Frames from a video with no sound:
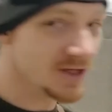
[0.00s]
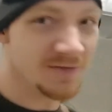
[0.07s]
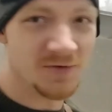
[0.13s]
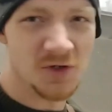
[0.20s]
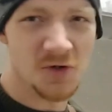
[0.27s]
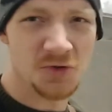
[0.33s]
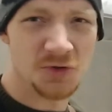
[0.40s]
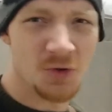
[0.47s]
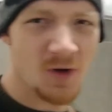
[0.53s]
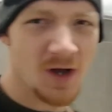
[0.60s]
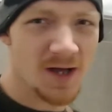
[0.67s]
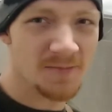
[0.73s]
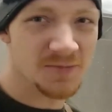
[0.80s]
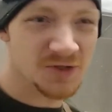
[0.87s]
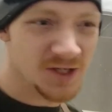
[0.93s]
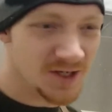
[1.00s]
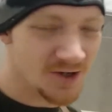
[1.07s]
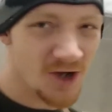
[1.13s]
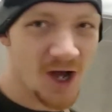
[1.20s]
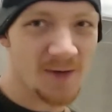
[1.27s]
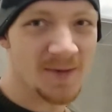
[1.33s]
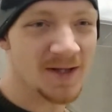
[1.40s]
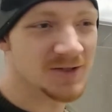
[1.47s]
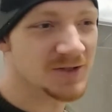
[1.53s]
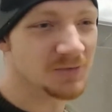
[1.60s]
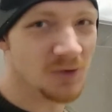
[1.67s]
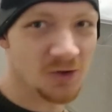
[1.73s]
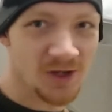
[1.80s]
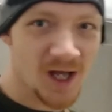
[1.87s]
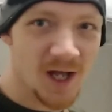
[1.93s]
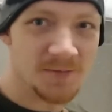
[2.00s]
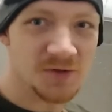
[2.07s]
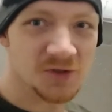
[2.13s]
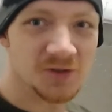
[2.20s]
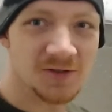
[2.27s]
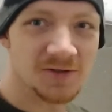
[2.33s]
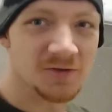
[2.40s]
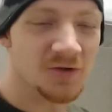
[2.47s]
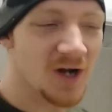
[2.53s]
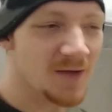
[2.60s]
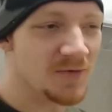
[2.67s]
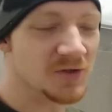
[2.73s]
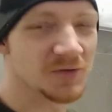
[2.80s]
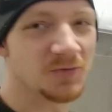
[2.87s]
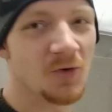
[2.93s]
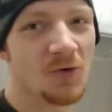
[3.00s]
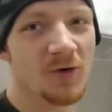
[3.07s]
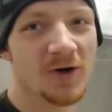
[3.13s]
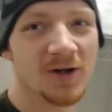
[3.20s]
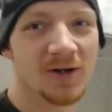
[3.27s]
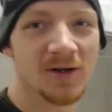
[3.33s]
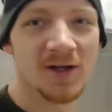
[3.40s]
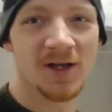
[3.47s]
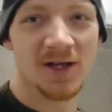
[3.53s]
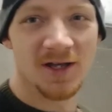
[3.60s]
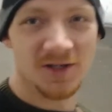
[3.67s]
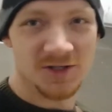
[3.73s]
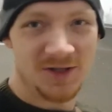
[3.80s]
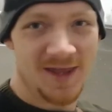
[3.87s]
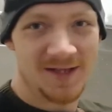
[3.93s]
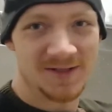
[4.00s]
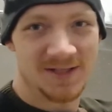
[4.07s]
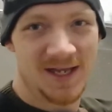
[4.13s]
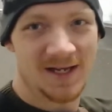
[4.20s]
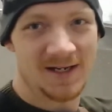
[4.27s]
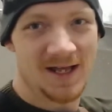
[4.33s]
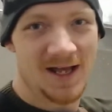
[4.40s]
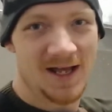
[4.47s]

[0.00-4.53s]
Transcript: comments really helps drive this forward. So thanks again, guys. And everyone that